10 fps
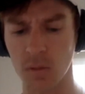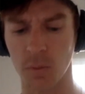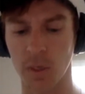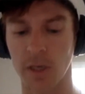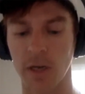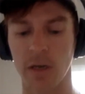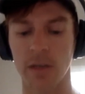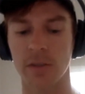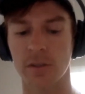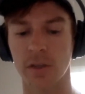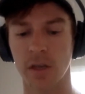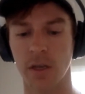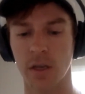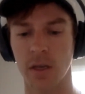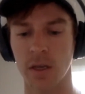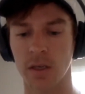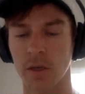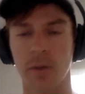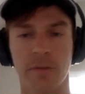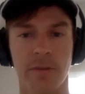because
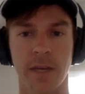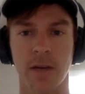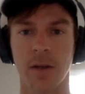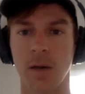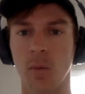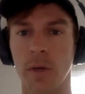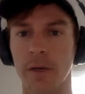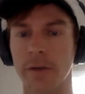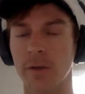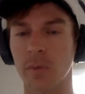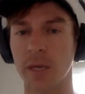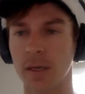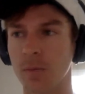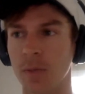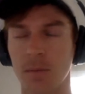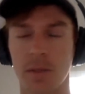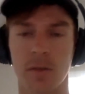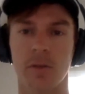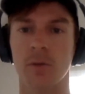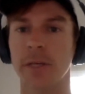going for that all-out winner, you'll make maybe
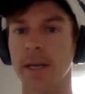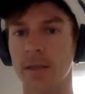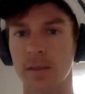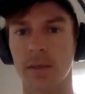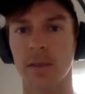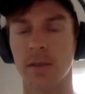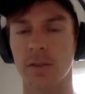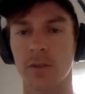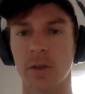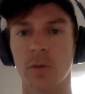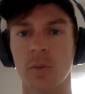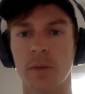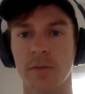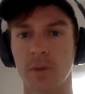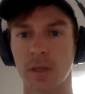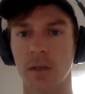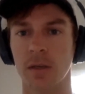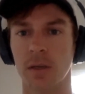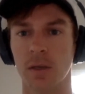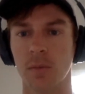three out of ten or so. But if you can
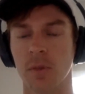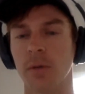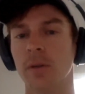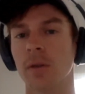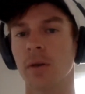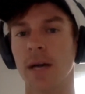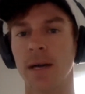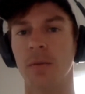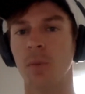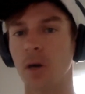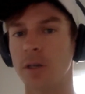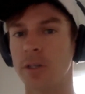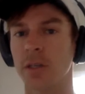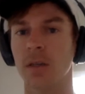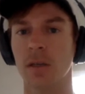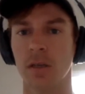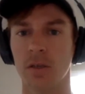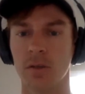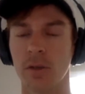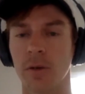play with a little higher margin,
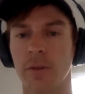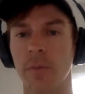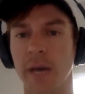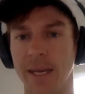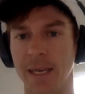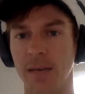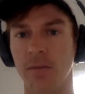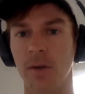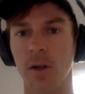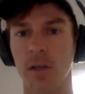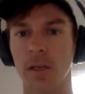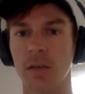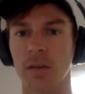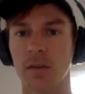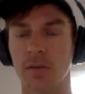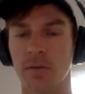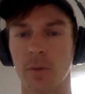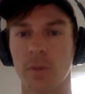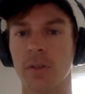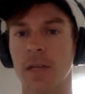you go with the backhand volley
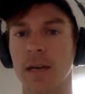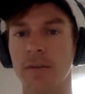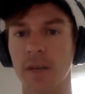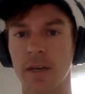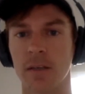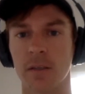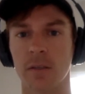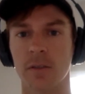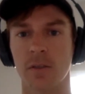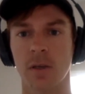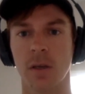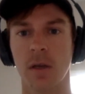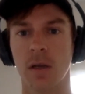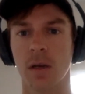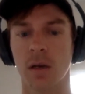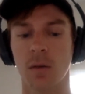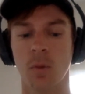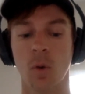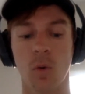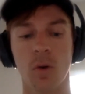force a lot of errors, um,
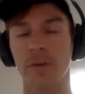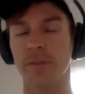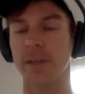or if